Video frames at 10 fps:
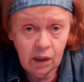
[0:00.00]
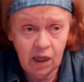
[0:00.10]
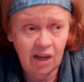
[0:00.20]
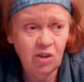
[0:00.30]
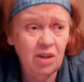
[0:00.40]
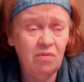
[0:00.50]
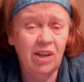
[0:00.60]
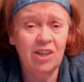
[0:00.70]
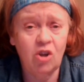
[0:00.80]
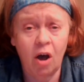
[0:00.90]
And I don't even
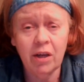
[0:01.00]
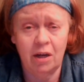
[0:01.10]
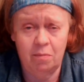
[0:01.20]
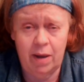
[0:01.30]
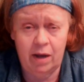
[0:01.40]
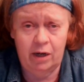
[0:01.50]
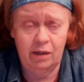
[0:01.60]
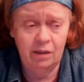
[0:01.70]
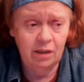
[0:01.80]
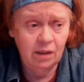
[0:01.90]
like talking about it,
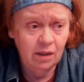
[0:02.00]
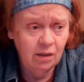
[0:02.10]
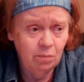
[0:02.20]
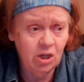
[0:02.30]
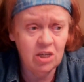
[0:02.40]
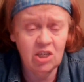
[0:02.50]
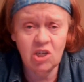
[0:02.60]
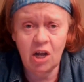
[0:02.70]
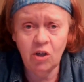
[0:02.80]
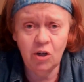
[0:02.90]
because it's
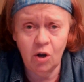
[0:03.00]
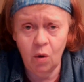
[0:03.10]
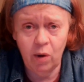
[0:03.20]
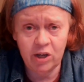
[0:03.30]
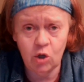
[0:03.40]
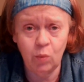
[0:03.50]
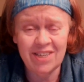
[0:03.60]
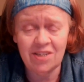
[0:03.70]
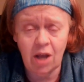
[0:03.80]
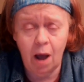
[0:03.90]
not going to go away till we
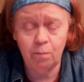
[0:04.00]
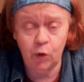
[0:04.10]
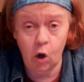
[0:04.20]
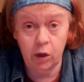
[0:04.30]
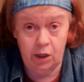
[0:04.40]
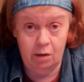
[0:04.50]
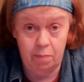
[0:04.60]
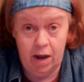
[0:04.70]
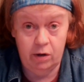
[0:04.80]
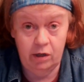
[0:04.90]
stop talking
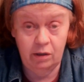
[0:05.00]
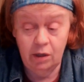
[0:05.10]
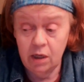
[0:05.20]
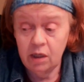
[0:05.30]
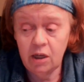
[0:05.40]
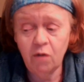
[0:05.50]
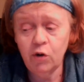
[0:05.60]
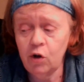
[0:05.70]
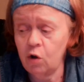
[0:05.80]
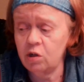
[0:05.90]
about it. You
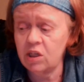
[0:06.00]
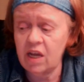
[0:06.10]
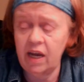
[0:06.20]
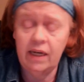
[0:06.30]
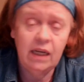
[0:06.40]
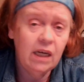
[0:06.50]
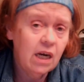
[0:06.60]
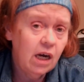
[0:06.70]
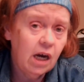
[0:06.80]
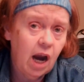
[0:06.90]
ever notice that
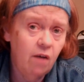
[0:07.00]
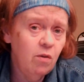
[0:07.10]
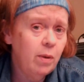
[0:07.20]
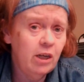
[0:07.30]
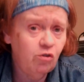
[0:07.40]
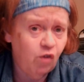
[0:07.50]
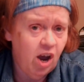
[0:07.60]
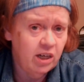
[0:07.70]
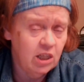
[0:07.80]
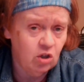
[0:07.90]
everybody's
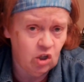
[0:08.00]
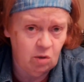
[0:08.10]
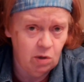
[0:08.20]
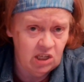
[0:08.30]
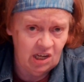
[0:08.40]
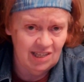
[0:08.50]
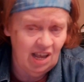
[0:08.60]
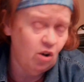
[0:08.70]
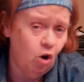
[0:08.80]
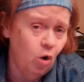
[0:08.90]
fine until someone says
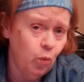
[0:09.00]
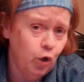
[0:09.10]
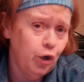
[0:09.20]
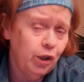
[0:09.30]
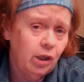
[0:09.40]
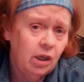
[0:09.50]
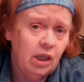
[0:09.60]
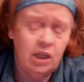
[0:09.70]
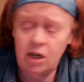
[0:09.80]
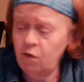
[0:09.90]
that R word?
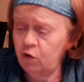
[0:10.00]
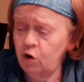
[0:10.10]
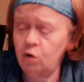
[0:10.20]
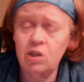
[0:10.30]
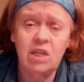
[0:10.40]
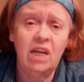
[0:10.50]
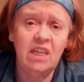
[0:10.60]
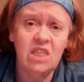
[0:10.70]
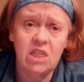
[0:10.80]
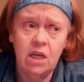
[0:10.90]
And you ever notice that
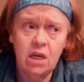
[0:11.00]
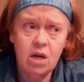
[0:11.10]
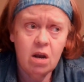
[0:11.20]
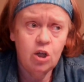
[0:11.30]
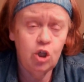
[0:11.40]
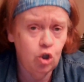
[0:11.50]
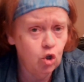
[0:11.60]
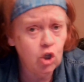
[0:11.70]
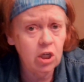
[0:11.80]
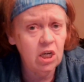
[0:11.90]
it's
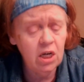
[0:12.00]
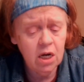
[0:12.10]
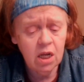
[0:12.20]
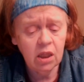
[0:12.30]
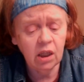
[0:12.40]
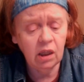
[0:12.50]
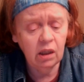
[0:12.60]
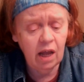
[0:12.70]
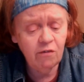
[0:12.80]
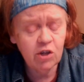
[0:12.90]
usually the
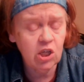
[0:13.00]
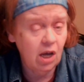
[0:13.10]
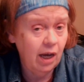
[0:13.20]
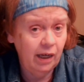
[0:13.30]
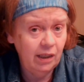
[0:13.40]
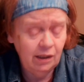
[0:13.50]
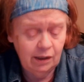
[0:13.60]
left side